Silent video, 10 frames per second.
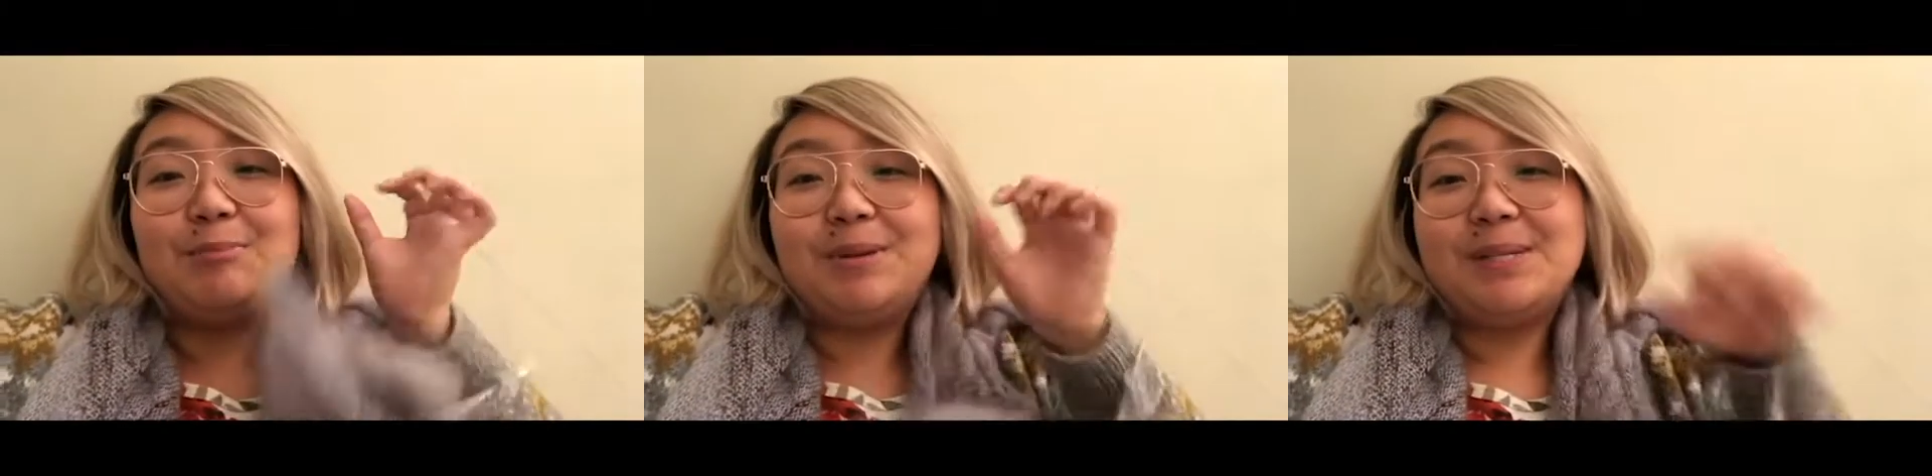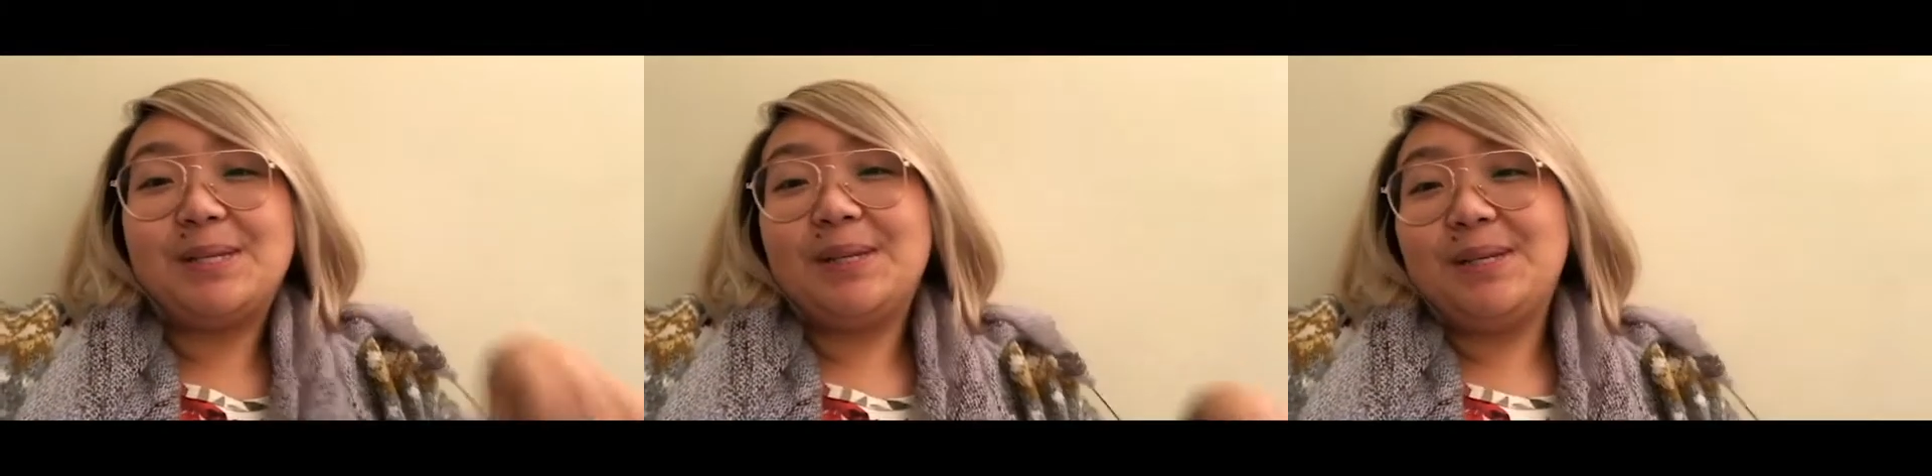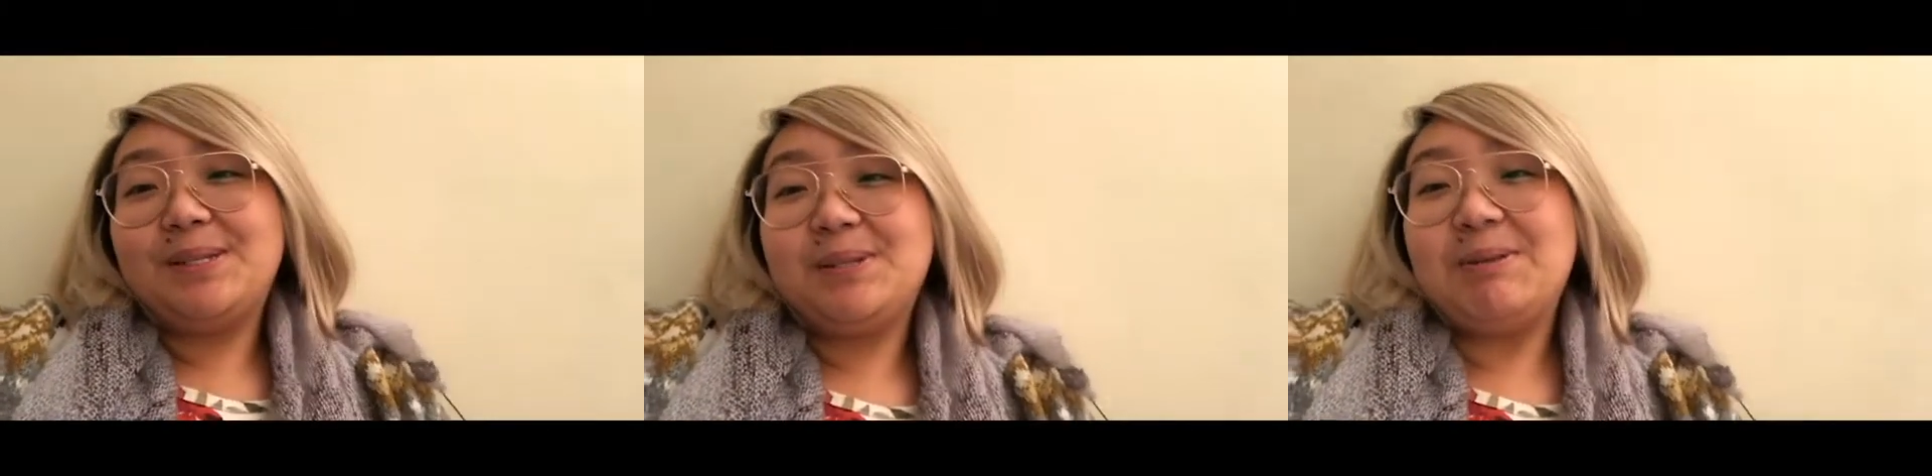basic
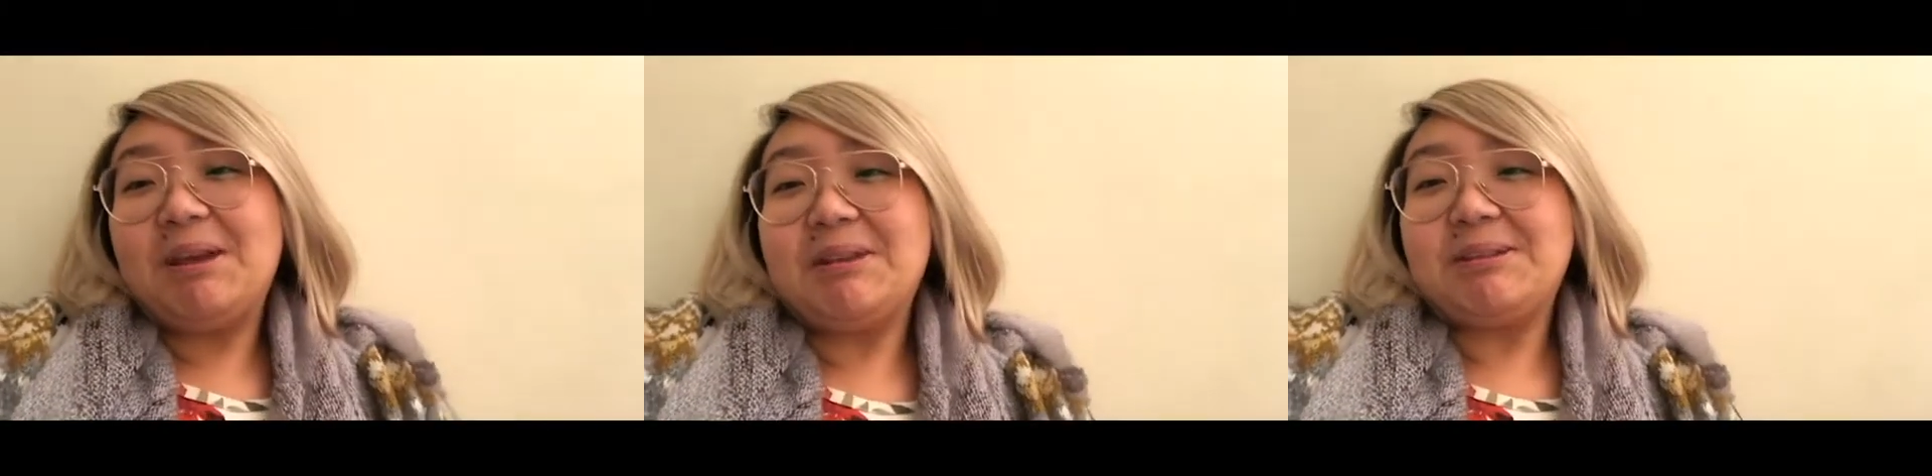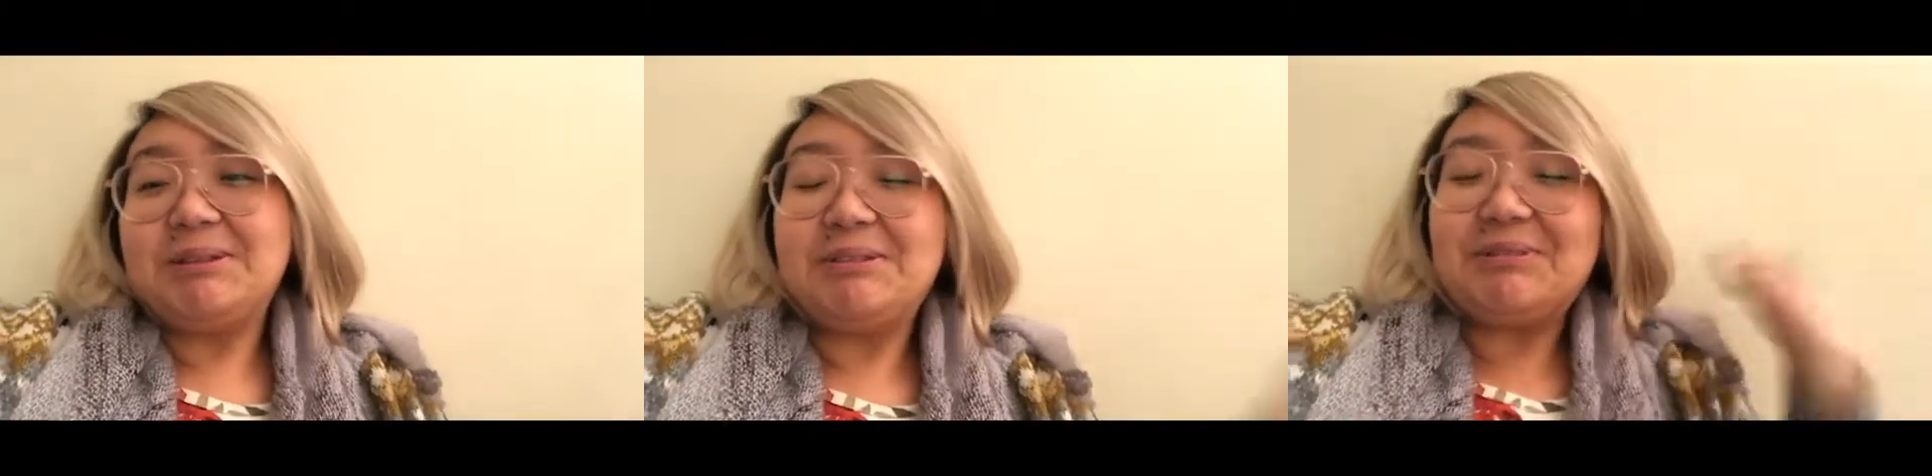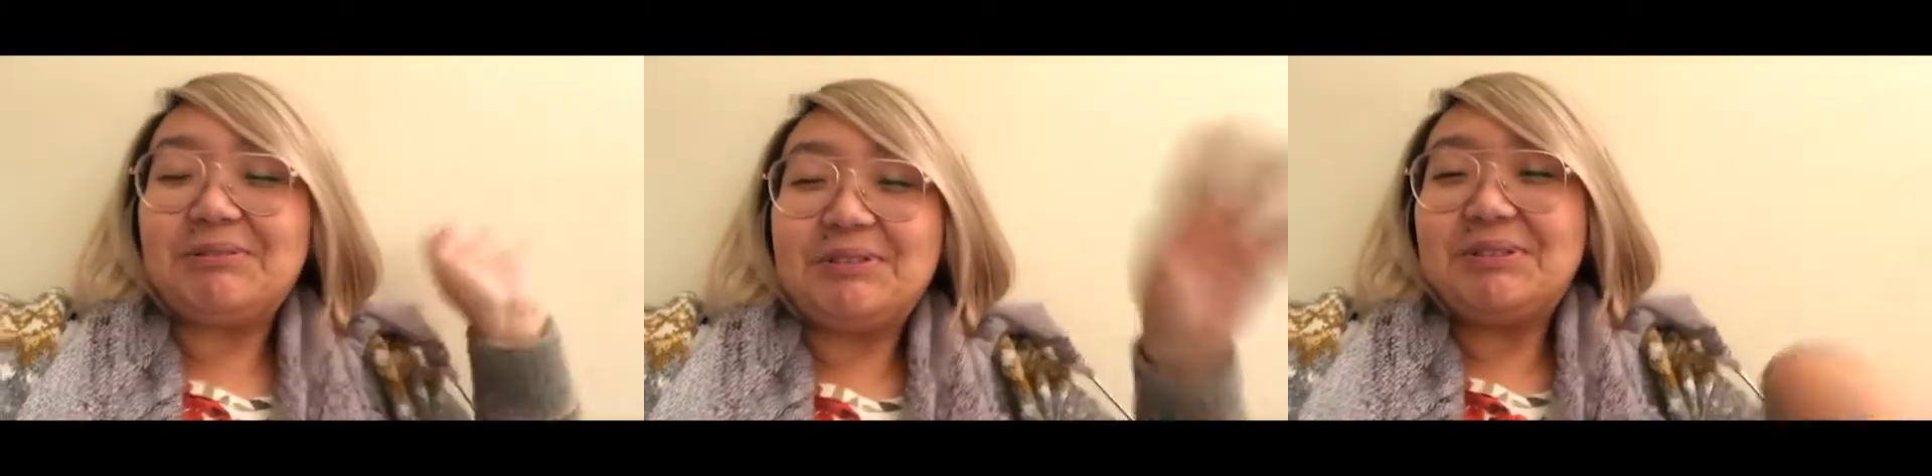lace, so you can't tell the
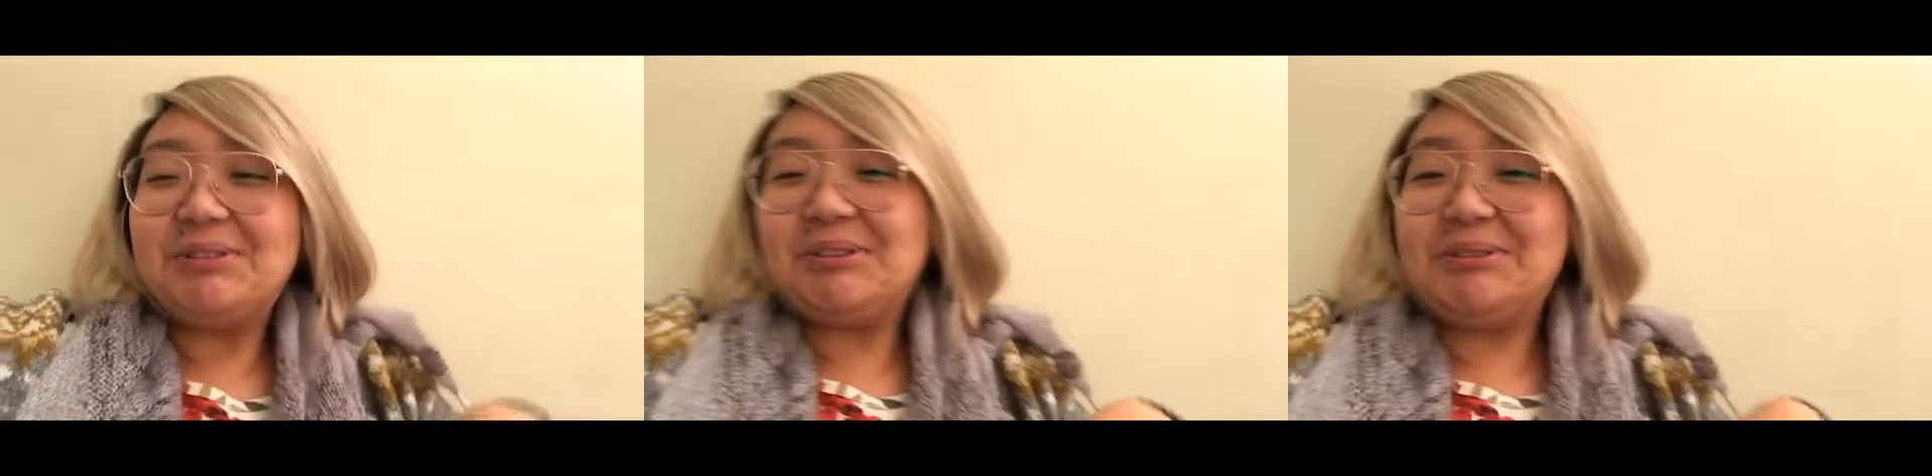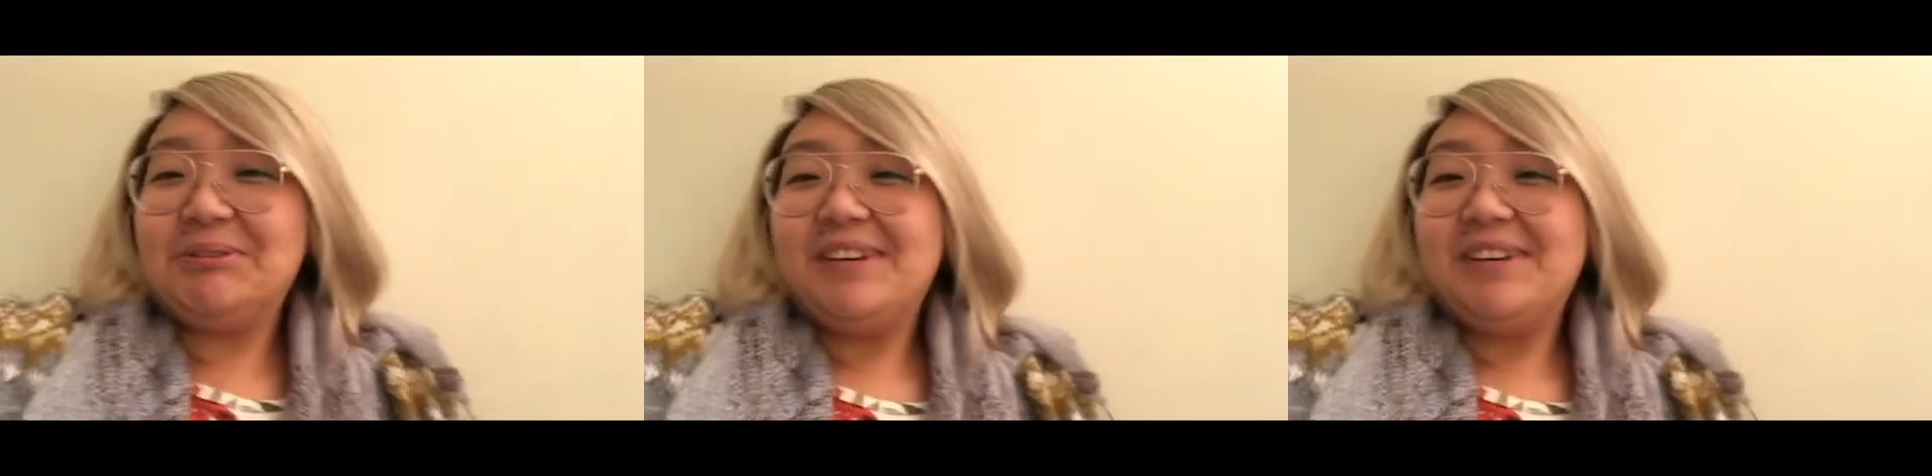difference. So